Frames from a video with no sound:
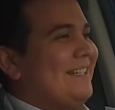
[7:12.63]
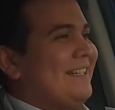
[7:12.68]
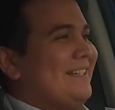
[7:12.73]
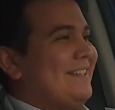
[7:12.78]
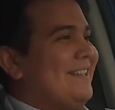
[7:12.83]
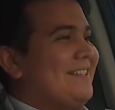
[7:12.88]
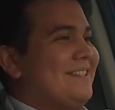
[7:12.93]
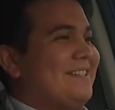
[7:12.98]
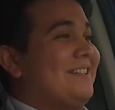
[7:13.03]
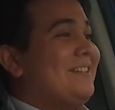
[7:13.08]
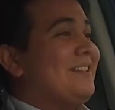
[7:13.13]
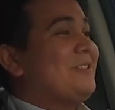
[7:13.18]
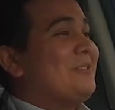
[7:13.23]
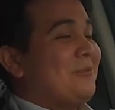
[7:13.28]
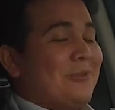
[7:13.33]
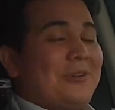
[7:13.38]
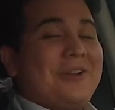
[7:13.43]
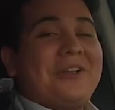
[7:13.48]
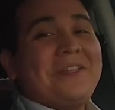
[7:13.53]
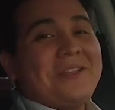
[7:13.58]
This thing is
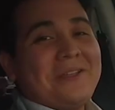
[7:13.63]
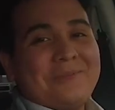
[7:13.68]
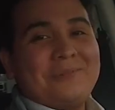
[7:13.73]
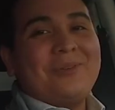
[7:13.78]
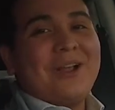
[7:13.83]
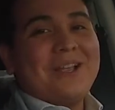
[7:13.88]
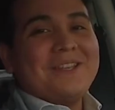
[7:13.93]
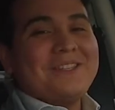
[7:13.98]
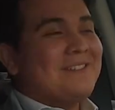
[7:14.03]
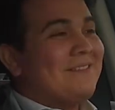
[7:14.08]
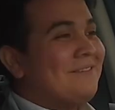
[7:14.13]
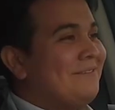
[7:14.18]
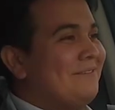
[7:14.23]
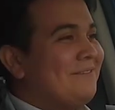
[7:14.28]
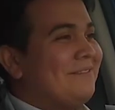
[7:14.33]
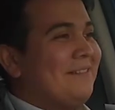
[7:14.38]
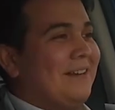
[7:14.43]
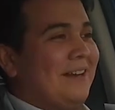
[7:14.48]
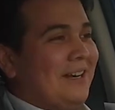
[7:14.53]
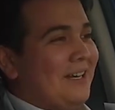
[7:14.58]
really impressive.
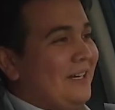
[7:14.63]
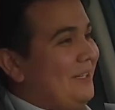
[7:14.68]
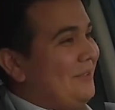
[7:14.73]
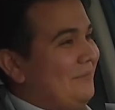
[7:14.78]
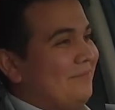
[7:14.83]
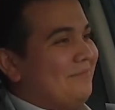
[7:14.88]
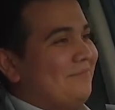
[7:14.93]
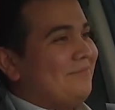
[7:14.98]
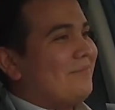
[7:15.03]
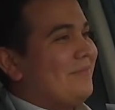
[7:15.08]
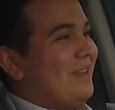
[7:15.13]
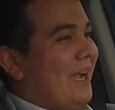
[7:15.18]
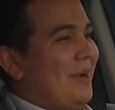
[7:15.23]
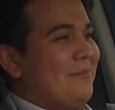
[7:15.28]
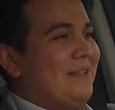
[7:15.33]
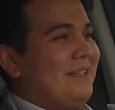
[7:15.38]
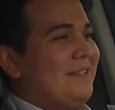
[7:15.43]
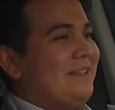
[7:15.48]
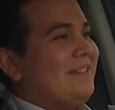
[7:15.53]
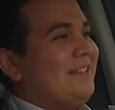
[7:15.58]
I
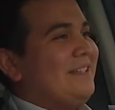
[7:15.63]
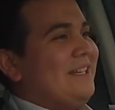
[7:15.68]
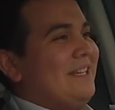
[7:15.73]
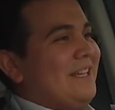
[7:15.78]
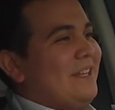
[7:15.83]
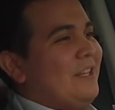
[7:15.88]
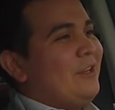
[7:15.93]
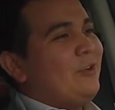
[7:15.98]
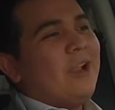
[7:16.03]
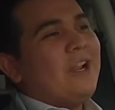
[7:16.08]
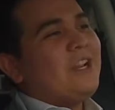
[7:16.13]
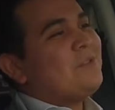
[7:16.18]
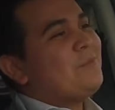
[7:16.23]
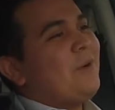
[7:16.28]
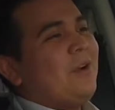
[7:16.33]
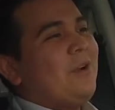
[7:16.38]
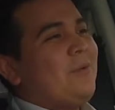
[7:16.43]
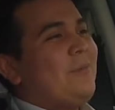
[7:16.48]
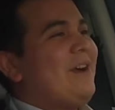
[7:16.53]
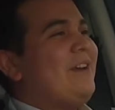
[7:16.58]
mean, the greatest
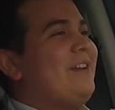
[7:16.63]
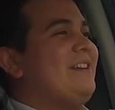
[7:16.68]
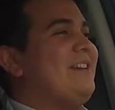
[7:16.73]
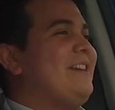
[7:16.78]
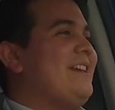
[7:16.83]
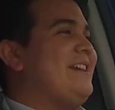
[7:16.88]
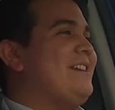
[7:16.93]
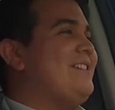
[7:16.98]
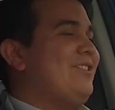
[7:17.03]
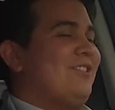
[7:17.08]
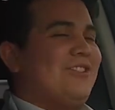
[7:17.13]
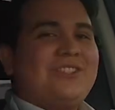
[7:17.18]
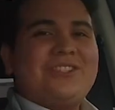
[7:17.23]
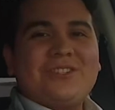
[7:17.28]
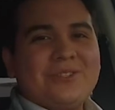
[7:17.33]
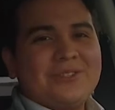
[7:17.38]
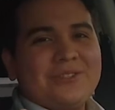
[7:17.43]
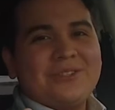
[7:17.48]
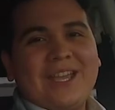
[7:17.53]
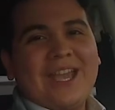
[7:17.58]
part about it is you're
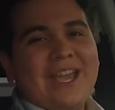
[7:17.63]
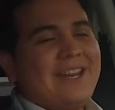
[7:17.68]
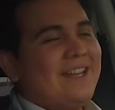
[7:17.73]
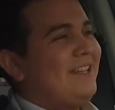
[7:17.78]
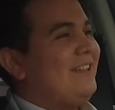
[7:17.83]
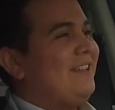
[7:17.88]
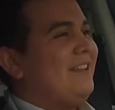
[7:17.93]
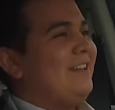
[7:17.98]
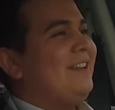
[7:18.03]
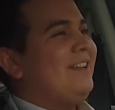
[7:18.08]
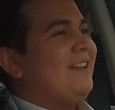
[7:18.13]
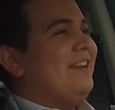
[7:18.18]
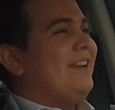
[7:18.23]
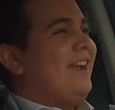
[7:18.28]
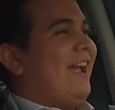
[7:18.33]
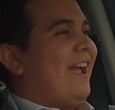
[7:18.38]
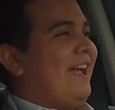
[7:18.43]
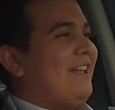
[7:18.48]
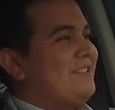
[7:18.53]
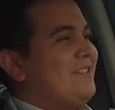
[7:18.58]
still getting
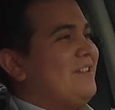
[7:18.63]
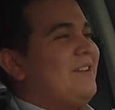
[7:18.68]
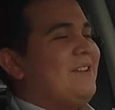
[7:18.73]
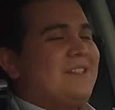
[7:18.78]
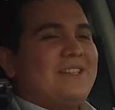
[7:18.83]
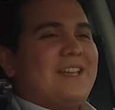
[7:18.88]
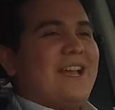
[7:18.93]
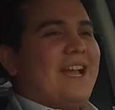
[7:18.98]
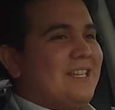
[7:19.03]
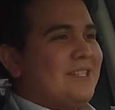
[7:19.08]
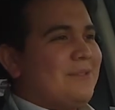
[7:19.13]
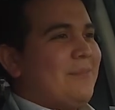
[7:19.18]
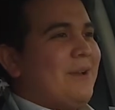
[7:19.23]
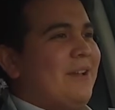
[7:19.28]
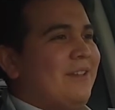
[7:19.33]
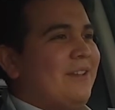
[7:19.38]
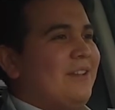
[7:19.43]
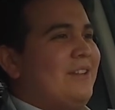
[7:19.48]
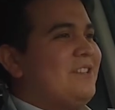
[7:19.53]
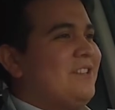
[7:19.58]
as good as gas
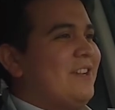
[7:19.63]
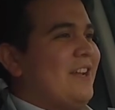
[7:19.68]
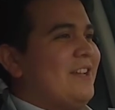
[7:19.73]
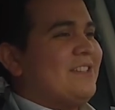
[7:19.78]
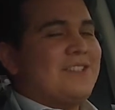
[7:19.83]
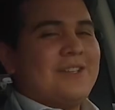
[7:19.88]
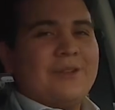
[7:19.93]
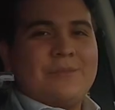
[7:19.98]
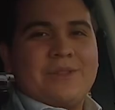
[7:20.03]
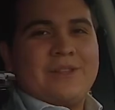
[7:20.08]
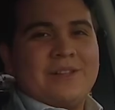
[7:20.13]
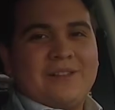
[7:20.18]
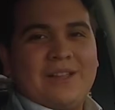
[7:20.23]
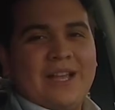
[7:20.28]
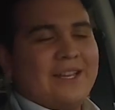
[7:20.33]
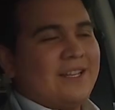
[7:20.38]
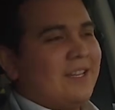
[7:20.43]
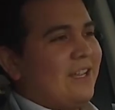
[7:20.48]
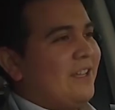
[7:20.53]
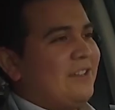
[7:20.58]
mileage as something
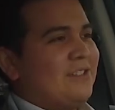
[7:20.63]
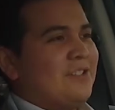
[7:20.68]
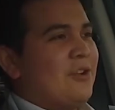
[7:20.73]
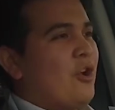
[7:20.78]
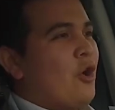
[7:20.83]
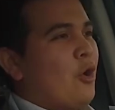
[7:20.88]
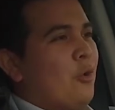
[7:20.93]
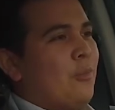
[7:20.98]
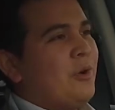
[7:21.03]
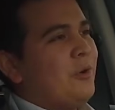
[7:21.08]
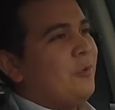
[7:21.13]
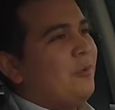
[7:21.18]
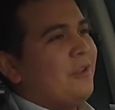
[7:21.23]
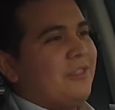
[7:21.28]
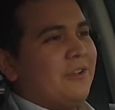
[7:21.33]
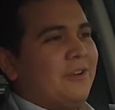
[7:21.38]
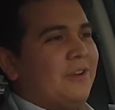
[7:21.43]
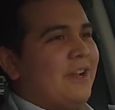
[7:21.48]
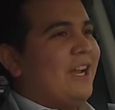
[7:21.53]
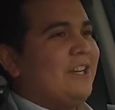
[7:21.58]
like a Tacoma with
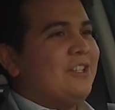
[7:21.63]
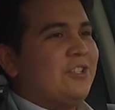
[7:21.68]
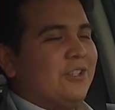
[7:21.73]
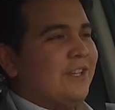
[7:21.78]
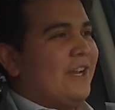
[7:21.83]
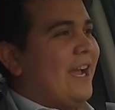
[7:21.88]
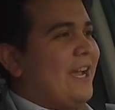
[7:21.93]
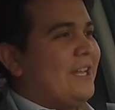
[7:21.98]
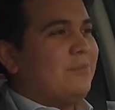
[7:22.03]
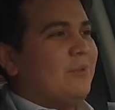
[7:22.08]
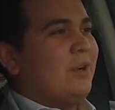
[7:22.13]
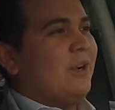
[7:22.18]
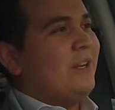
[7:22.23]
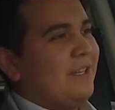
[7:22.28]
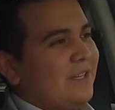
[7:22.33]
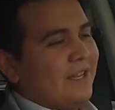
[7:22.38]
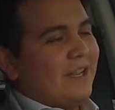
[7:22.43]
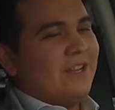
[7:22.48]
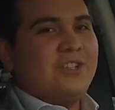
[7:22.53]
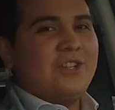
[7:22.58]
their naturally
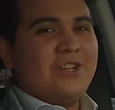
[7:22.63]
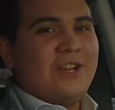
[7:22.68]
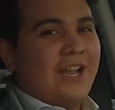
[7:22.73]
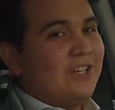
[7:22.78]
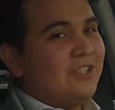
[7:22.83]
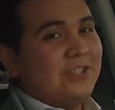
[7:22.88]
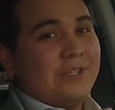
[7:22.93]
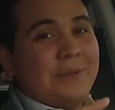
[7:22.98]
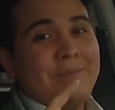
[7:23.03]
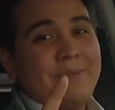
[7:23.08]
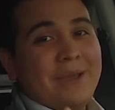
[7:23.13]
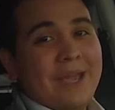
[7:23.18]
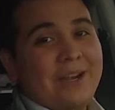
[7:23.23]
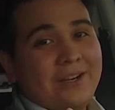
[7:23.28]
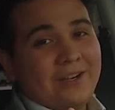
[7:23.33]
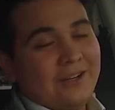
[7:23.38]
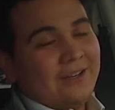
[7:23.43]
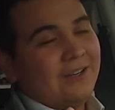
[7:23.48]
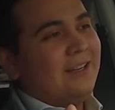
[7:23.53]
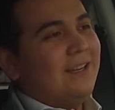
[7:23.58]
aspirated engine, actually
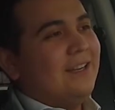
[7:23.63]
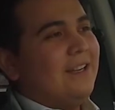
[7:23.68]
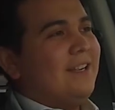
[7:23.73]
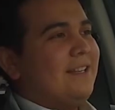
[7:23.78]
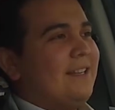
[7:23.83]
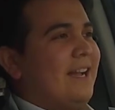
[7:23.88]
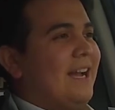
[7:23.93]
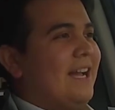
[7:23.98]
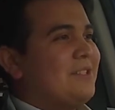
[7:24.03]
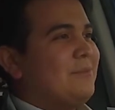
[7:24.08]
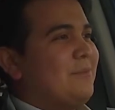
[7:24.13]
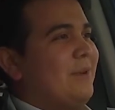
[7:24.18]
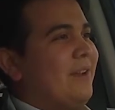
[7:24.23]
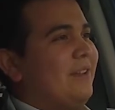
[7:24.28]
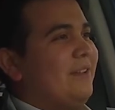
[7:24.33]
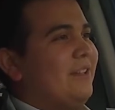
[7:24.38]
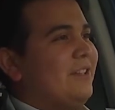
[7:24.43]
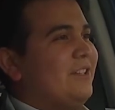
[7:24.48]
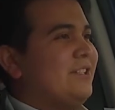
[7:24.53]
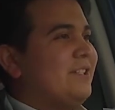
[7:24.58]
better gas
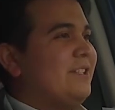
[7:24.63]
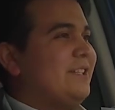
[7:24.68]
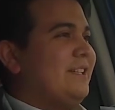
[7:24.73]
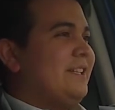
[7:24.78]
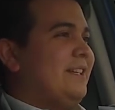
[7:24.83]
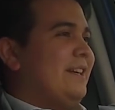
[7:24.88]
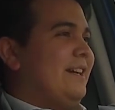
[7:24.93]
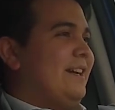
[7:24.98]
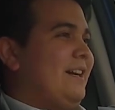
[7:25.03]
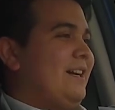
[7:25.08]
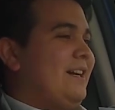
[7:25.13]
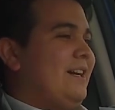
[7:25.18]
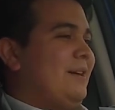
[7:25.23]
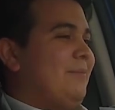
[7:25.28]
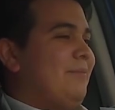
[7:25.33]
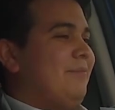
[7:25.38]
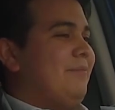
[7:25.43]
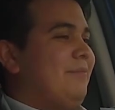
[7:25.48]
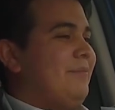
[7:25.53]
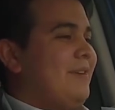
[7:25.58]
mileage,
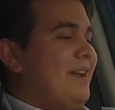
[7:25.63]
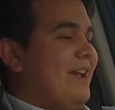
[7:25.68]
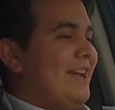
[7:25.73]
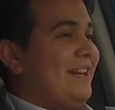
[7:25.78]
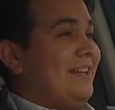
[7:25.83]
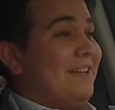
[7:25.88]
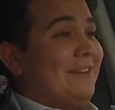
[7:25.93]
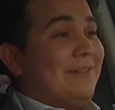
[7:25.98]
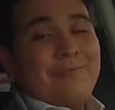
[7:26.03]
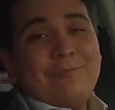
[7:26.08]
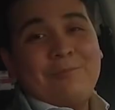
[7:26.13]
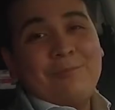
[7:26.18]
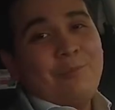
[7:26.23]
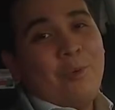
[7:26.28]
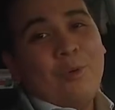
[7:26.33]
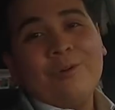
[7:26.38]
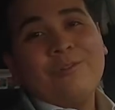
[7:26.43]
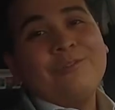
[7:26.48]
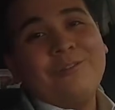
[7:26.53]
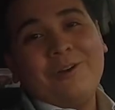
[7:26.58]
and
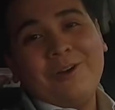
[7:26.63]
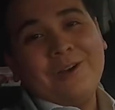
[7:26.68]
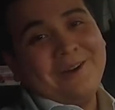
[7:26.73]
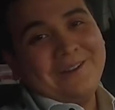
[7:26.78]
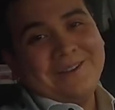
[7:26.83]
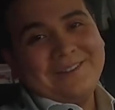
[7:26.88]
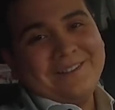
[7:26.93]
more fun